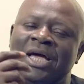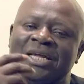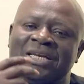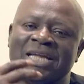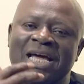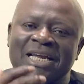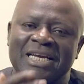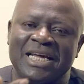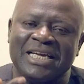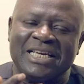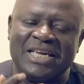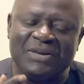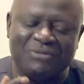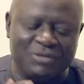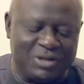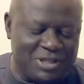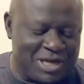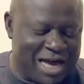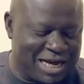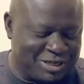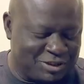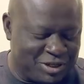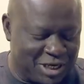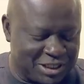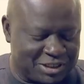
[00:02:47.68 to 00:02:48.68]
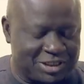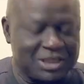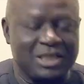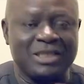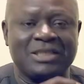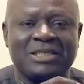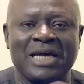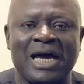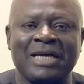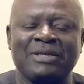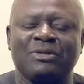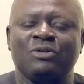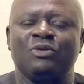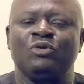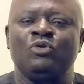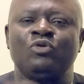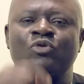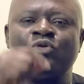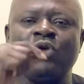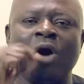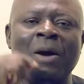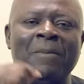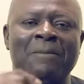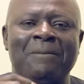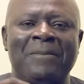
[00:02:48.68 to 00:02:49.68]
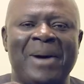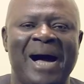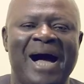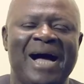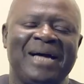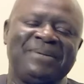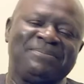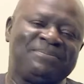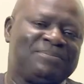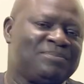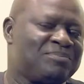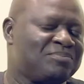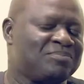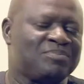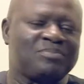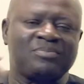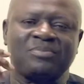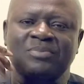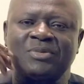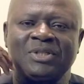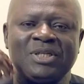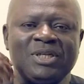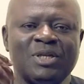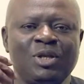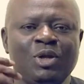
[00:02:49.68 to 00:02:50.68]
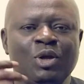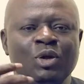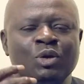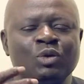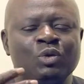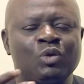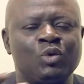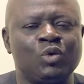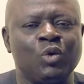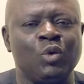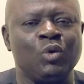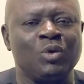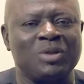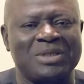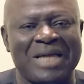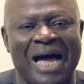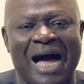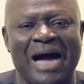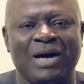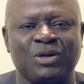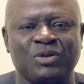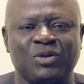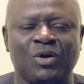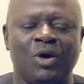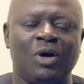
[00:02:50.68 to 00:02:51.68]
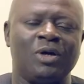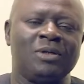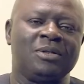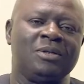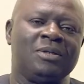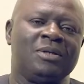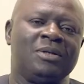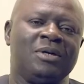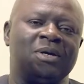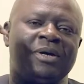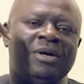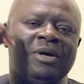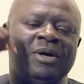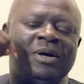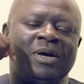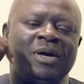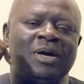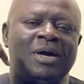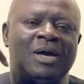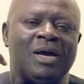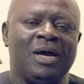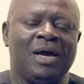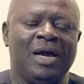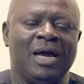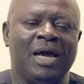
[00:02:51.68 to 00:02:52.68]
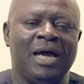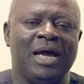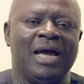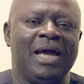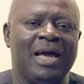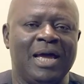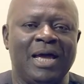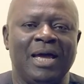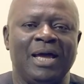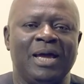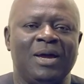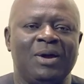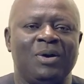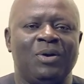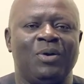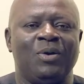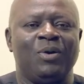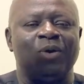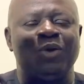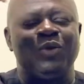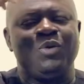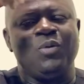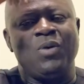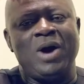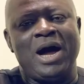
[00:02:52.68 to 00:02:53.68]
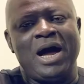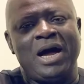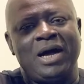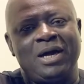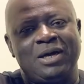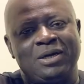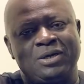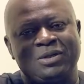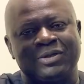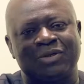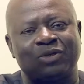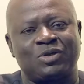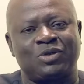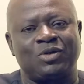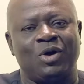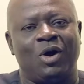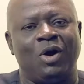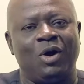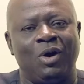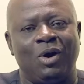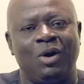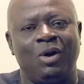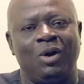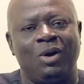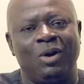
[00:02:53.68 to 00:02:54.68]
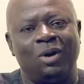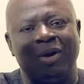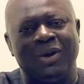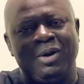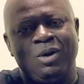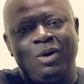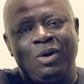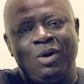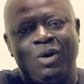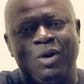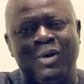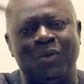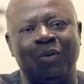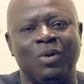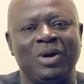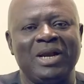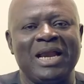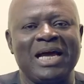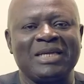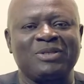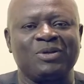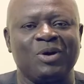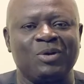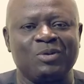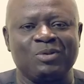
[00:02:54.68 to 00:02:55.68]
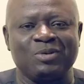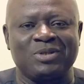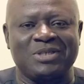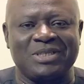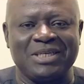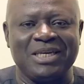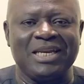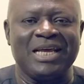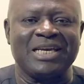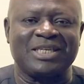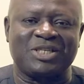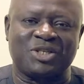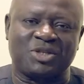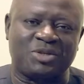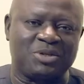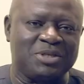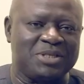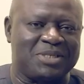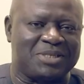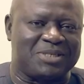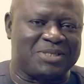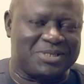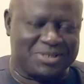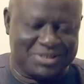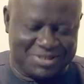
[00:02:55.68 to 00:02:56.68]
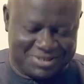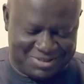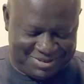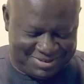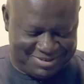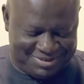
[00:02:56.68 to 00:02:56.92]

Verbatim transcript: Then they give you the address. It's at number 2000 uh, eh, Olua Saw Rusile Street.